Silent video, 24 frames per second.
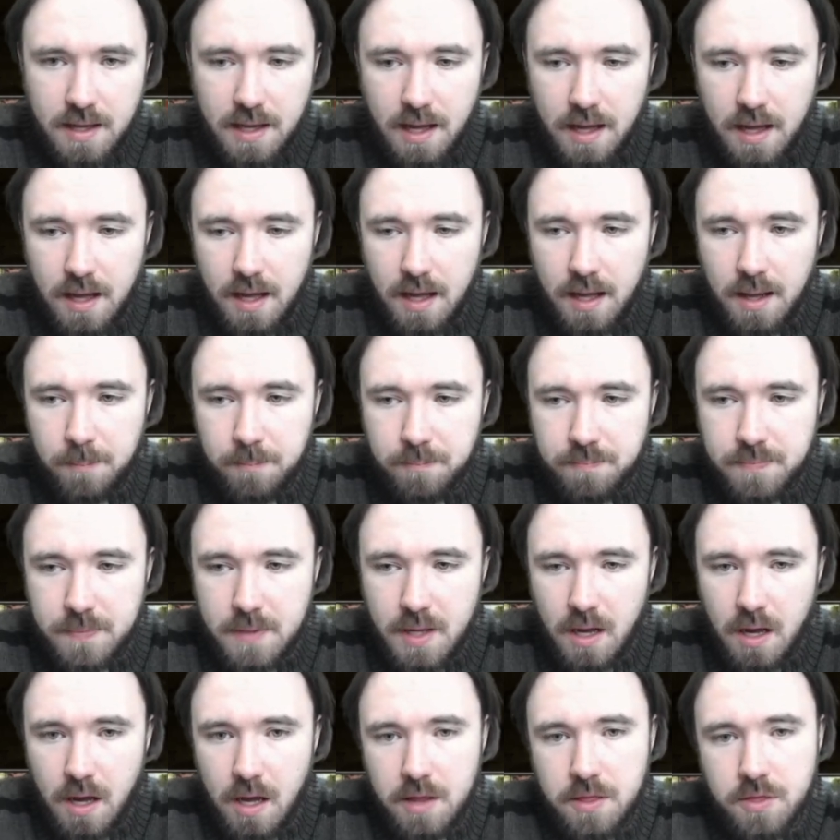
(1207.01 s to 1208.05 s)

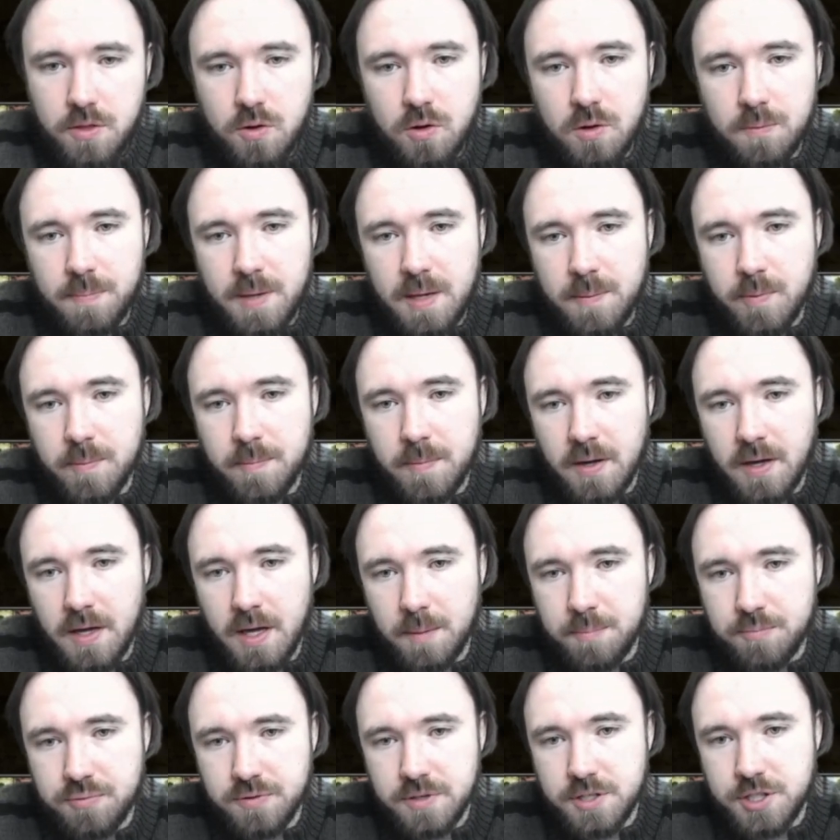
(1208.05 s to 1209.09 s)
I thought people might
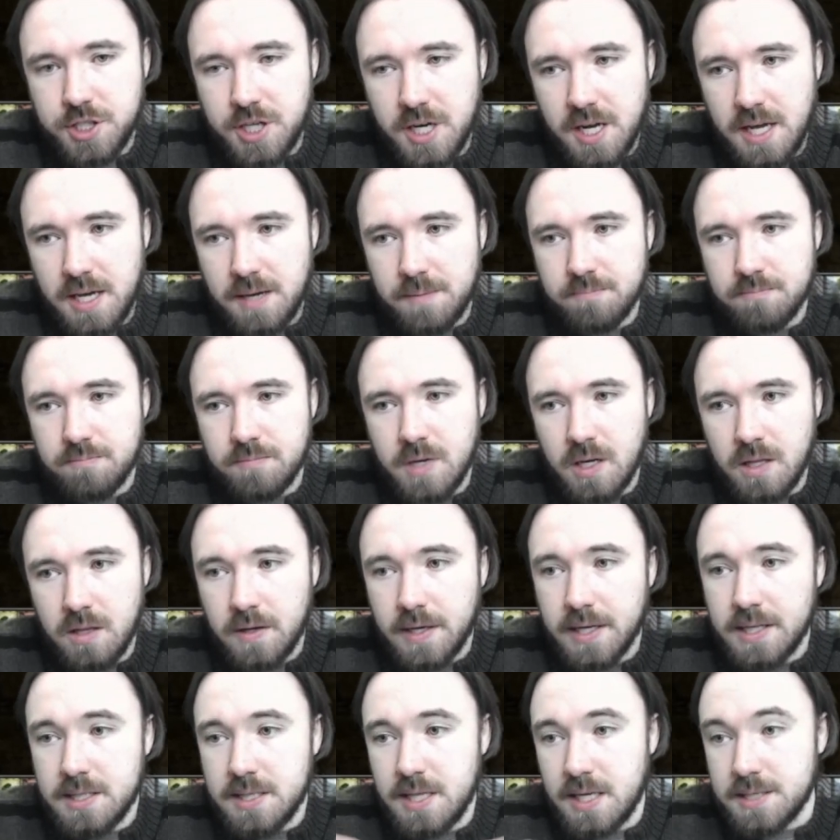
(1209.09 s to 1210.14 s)
appreciate a
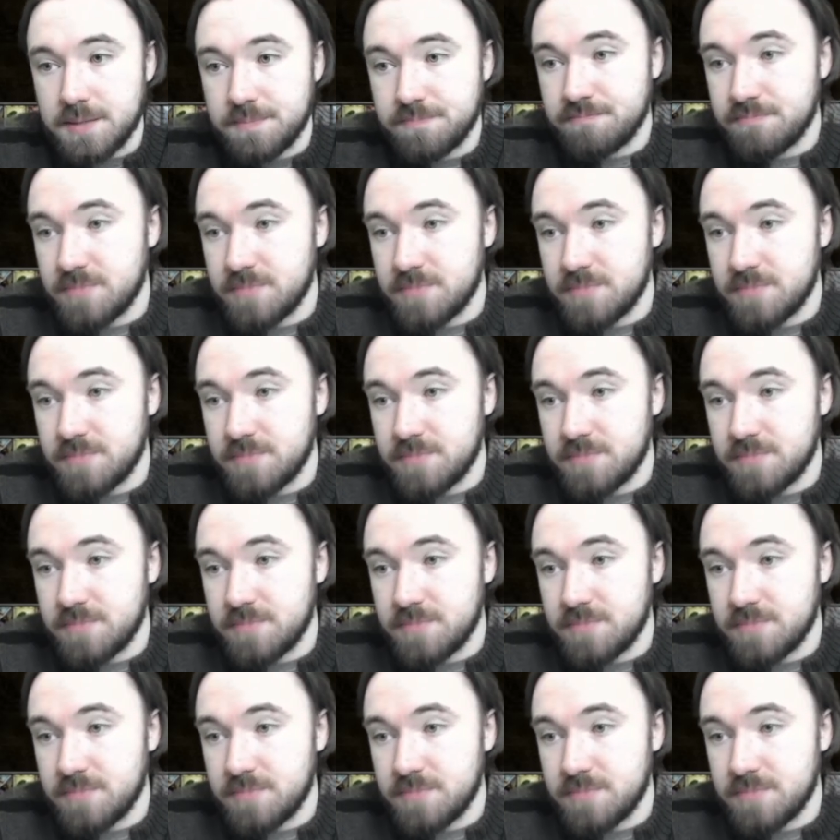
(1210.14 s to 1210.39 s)
look into this.